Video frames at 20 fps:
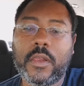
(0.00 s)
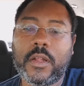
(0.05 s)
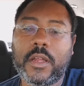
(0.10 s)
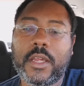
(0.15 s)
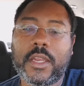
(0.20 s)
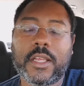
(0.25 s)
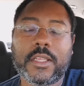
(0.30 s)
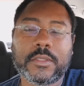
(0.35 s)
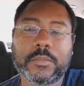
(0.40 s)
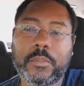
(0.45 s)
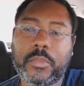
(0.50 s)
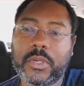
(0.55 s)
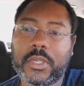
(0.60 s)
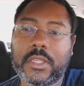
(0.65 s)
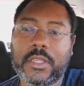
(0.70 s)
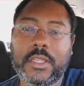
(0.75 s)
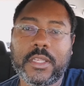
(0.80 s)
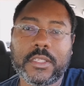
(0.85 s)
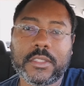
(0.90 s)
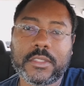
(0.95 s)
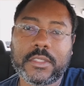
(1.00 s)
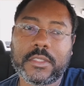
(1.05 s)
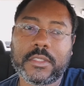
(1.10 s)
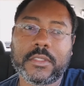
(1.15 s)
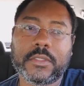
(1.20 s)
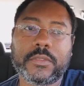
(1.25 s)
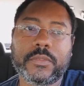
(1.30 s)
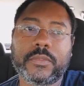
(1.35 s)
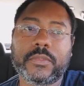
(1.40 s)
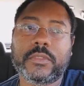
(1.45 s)
And I'll put a link
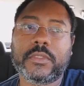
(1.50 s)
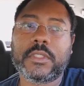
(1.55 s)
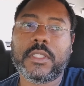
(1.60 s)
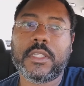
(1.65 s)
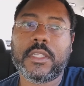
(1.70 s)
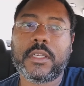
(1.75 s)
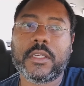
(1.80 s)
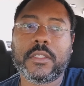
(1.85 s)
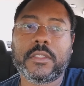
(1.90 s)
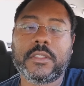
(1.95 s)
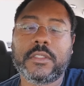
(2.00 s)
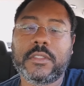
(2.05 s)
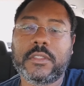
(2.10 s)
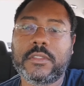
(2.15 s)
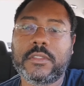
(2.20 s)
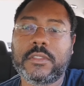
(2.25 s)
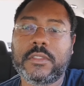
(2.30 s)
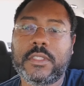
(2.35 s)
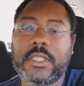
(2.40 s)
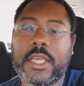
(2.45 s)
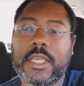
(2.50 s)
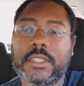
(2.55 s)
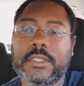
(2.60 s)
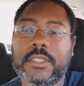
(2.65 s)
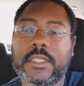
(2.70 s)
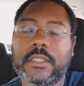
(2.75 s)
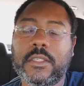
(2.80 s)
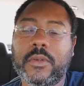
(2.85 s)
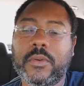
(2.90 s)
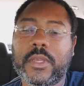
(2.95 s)
to their dates
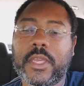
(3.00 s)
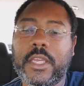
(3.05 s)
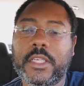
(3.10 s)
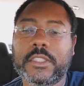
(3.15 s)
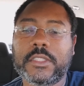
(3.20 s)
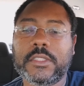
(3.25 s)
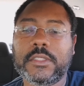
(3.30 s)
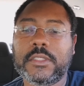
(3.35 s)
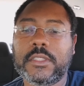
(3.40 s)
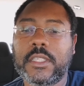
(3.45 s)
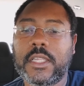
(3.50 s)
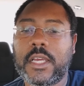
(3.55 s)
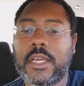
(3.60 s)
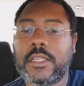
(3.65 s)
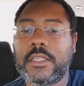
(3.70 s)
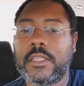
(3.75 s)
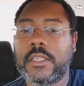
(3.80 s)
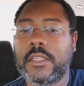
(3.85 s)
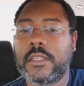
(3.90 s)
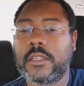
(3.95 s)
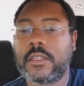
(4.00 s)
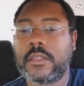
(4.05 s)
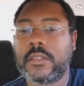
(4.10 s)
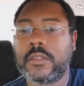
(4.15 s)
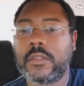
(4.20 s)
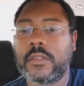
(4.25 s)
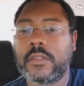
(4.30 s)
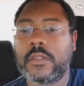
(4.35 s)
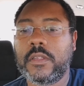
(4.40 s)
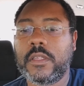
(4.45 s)
and locations to that in
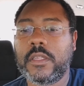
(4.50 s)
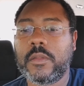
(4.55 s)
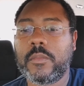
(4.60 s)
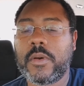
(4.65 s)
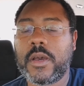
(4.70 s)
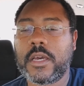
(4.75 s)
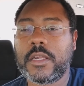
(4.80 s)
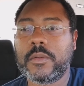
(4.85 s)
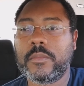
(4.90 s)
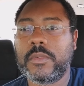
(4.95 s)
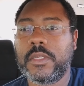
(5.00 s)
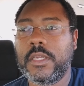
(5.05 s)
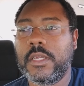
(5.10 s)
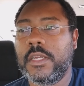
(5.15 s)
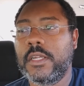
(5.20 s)
the bottom.